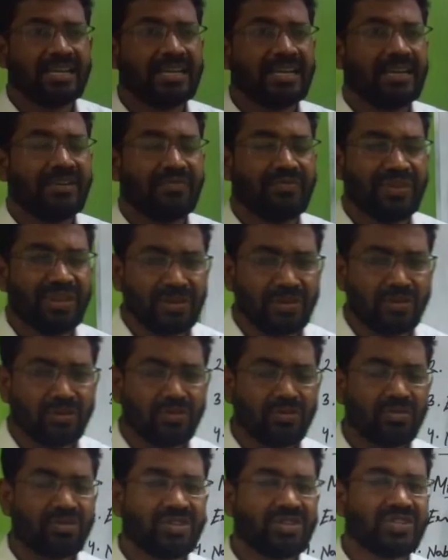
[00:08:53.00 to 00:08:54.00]

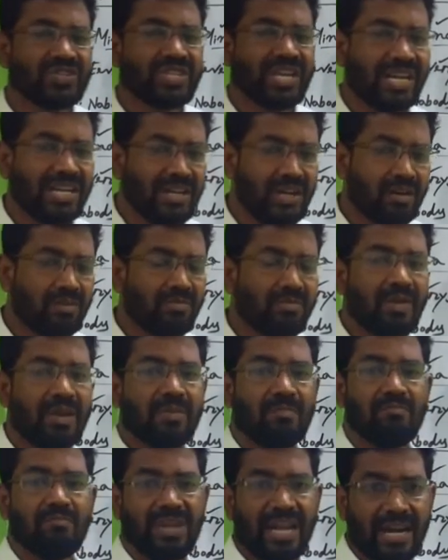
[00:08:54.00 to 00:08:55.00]
few, seldom,
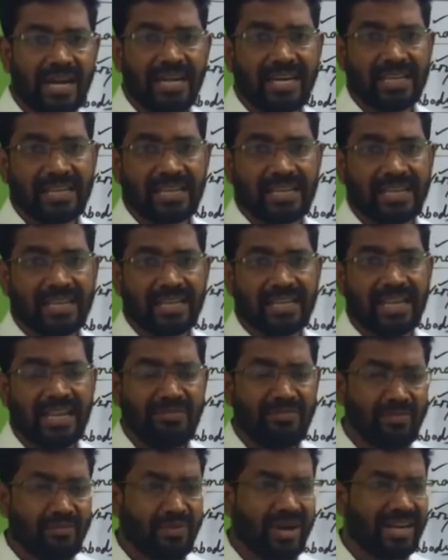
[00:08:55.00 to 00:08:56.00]
barely. If
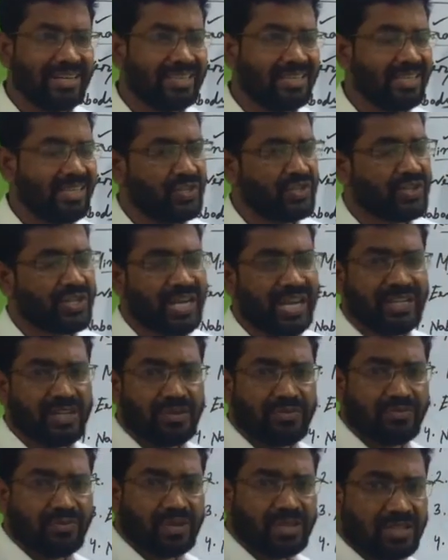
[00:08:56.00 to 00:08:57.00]
you find these kind
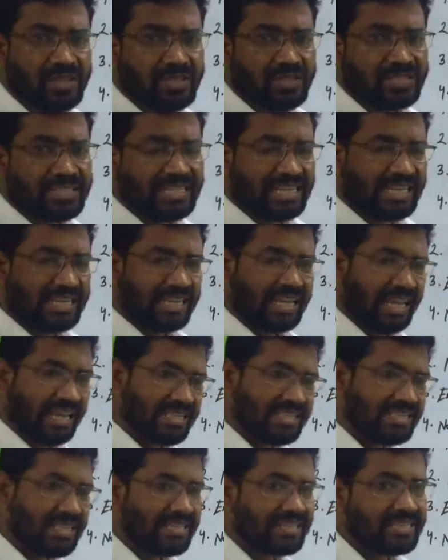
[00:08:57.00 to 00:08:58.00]
of words in any
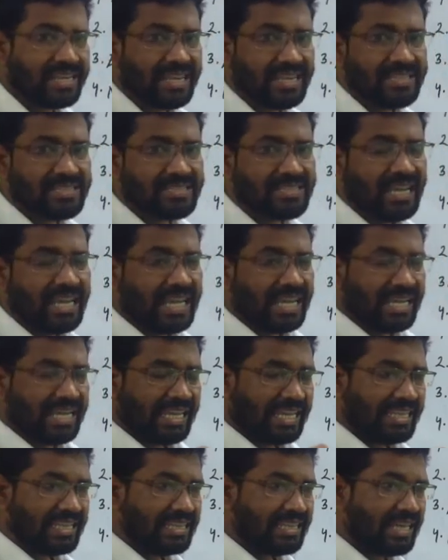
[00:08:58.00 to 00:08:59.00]
sentence,
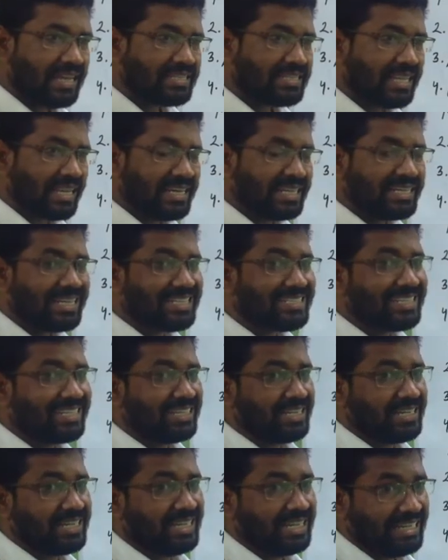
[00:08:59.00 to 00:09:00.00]
the sentence
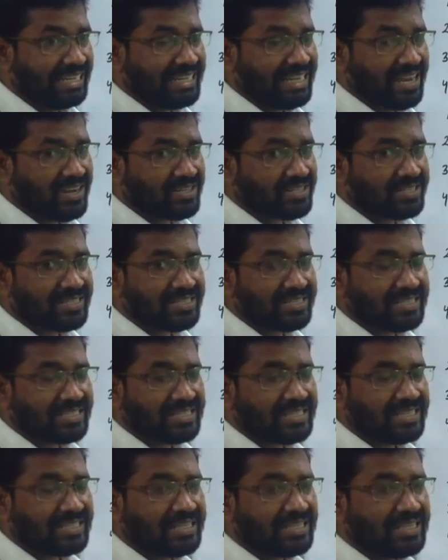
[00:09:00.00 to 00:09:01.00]
indicates
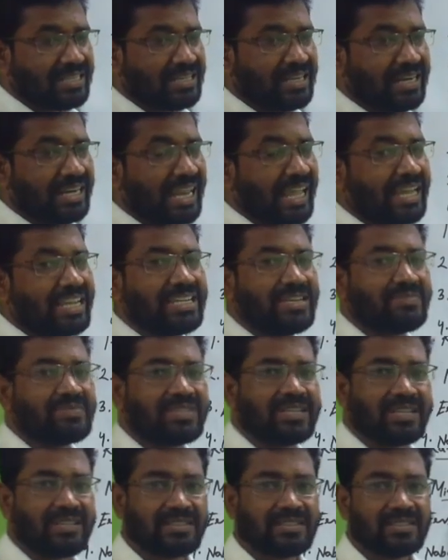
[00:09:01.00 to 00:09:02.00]
negative
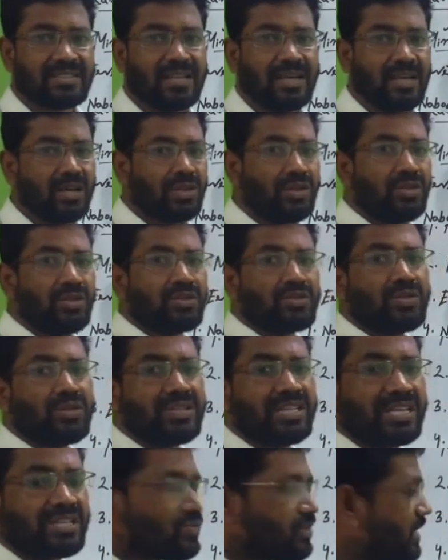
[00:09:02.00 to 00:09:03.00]
sense. So
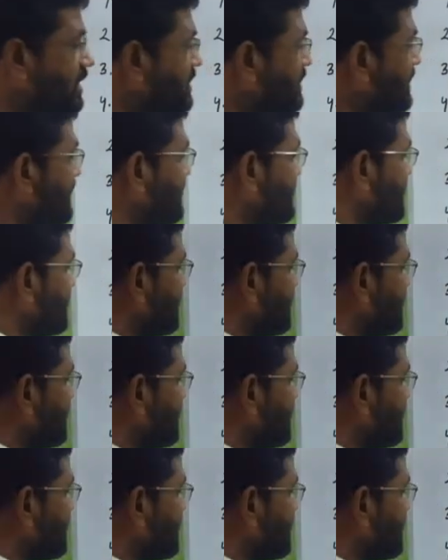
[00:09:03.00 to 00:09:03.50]
dear students, this is the